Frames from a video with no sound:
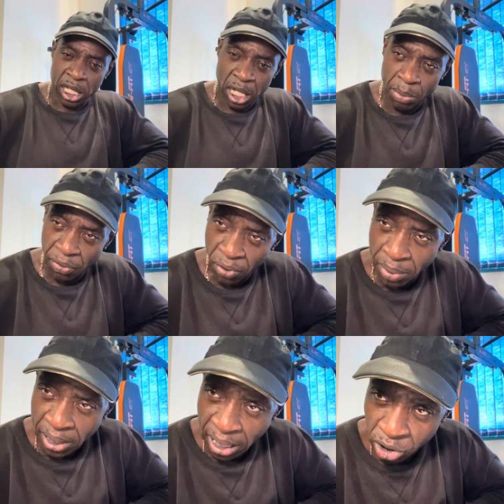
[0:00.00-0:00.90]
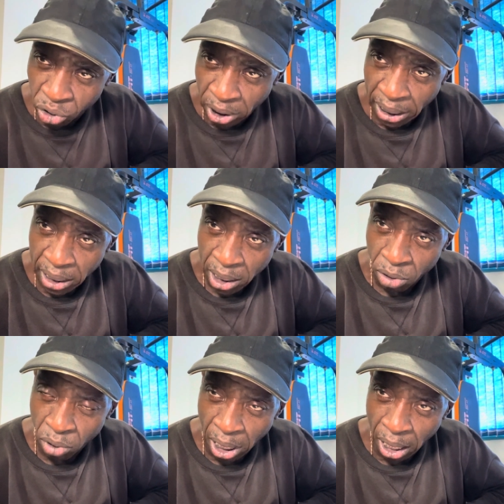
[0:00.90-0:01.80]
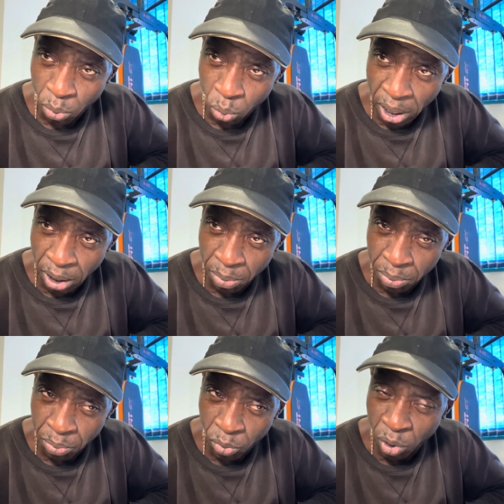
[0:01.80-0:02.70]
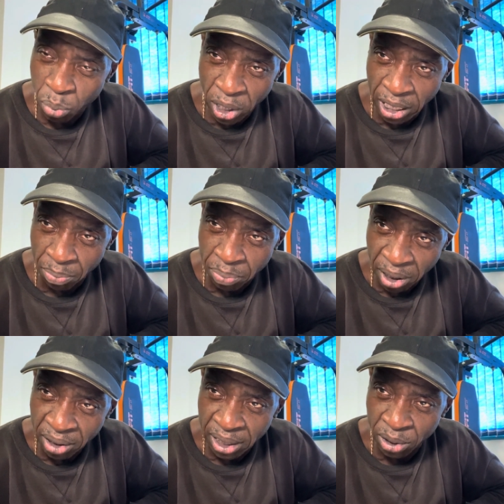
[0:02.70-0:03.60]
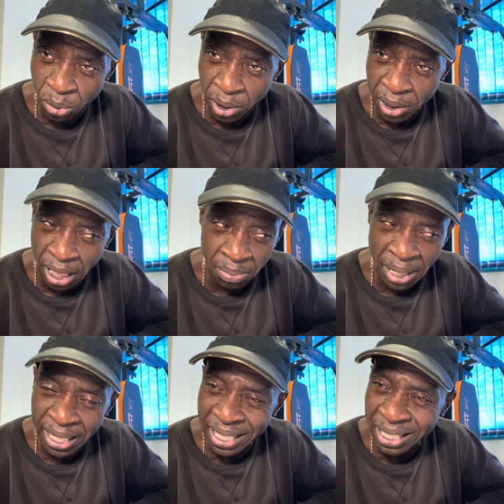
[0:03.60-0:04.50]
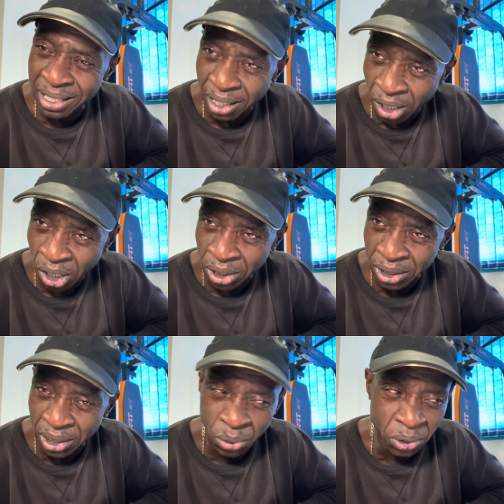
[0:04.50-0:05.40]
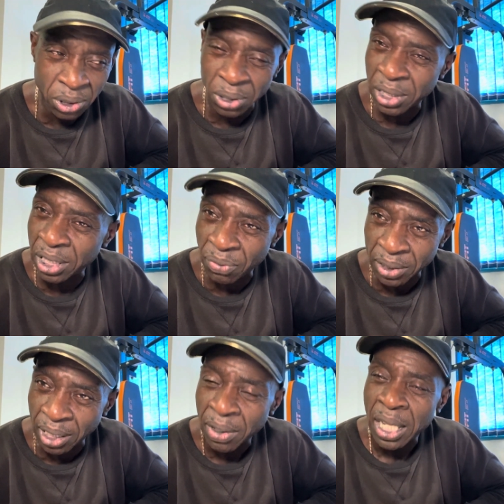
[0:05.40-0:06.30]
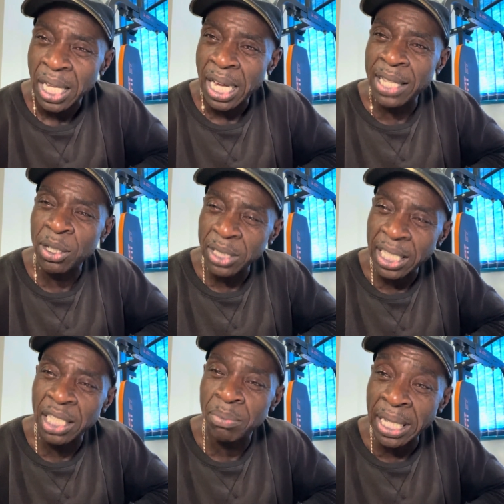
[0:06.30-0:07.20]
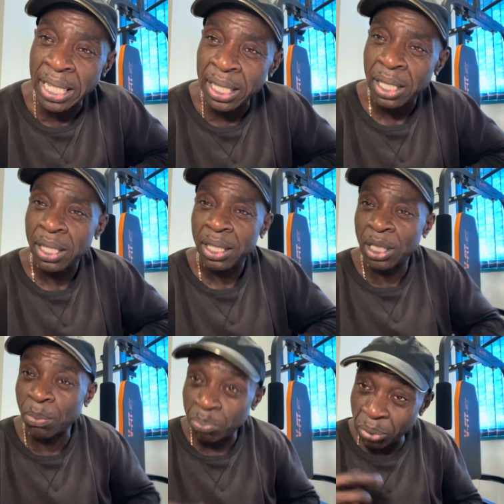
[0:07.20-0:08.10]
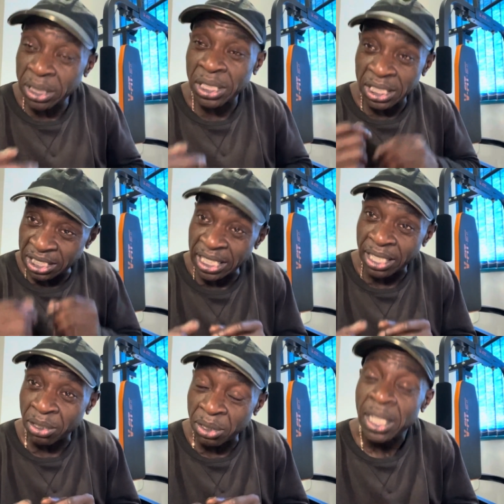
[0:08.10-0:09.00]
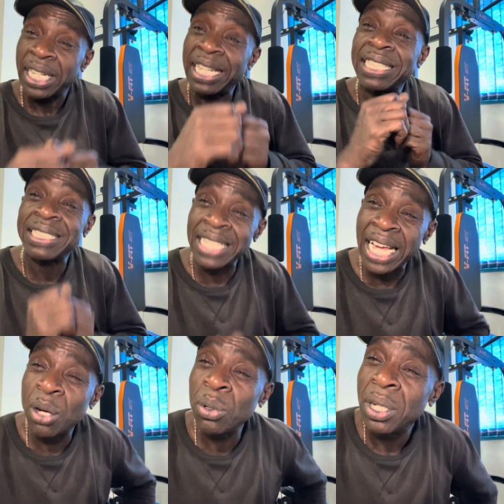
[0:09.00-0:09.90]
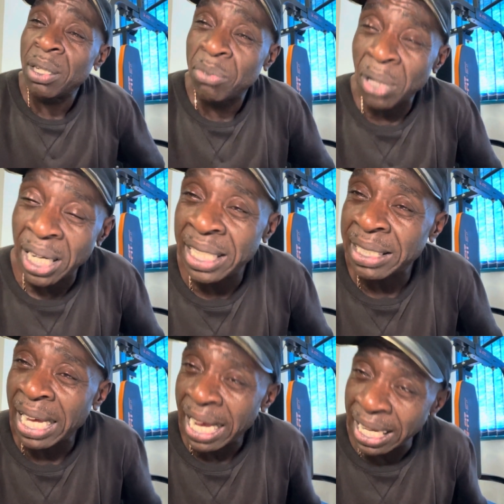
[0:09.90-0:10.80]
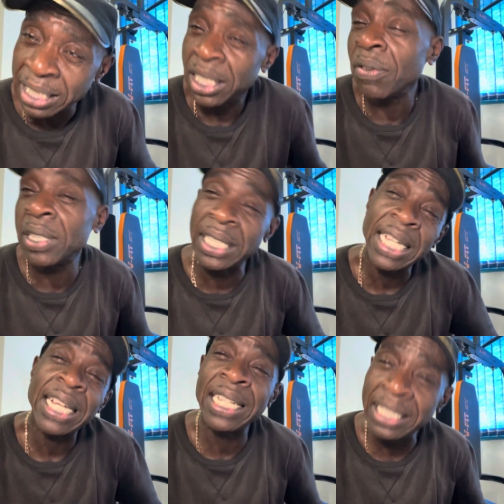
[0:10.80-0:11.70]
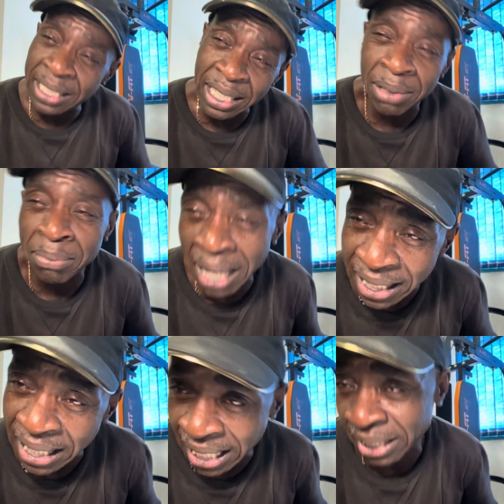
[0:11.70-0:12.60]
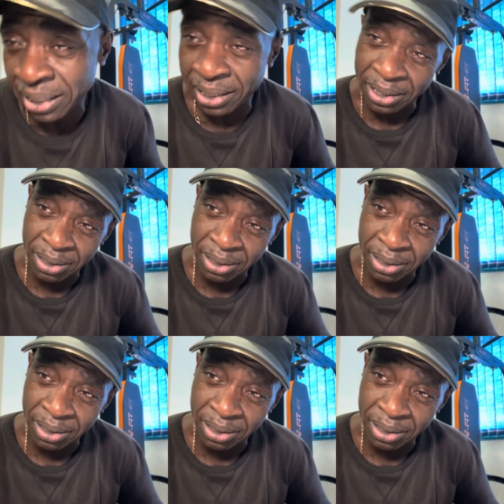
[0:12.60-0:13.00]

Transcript: Coming from a country, right, we're putting up buildings all the time, making cars and all sorts of different stuff, and you're telling me that British Steel is now, right, in the hands of an Indian magnate.